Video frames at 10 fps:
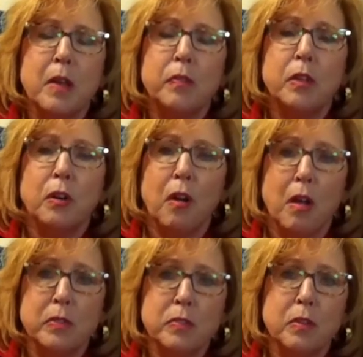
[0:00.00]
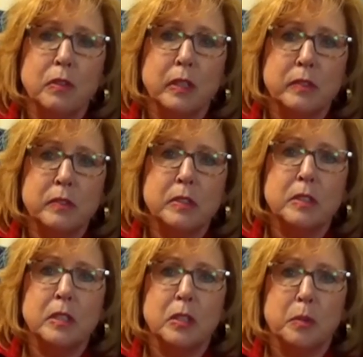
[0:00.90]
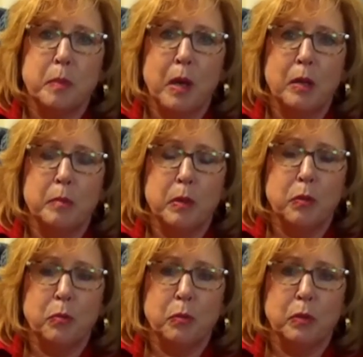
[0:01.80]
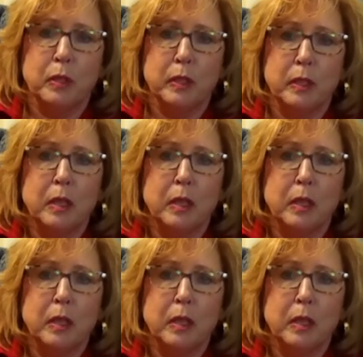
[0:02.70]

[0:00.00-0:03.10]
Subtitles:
that are also listed in the bottom of the ruling.